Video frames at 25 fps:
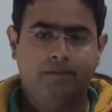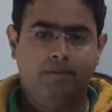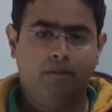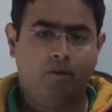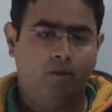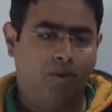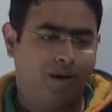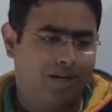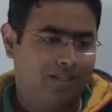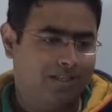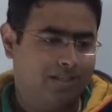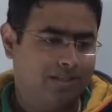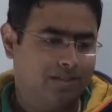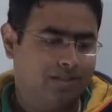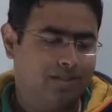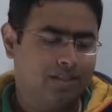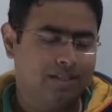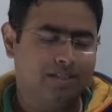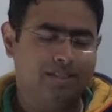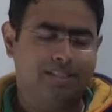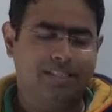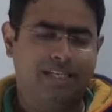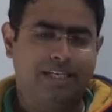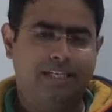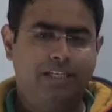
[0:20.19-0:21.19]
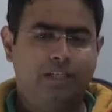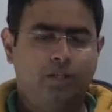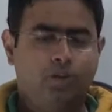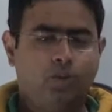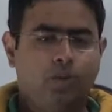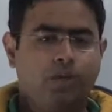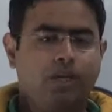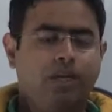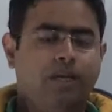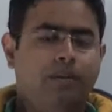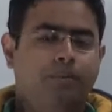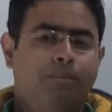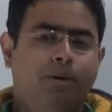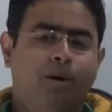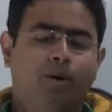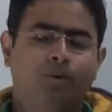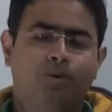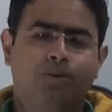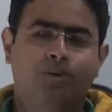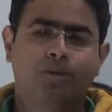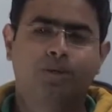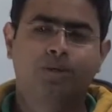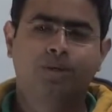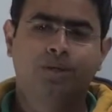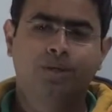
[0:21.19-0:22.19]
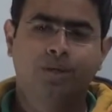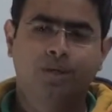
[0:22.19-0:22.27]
Now what is this editorial about?